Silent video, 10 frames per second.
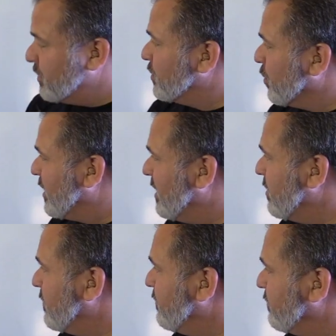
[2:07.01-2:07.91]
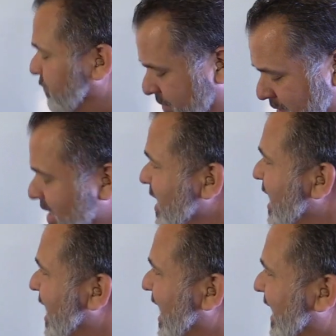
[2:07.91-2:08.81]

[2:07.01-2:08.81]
So here, I